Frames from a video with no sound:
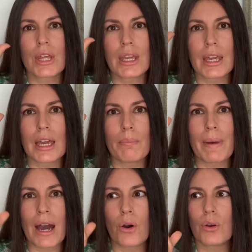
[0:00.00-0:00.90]
thinking
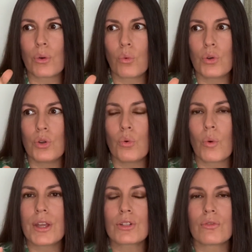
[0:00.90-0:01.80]
about new
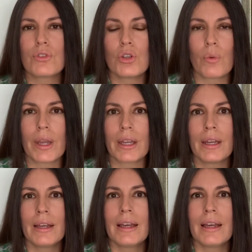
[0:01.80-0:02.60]
ways of doing,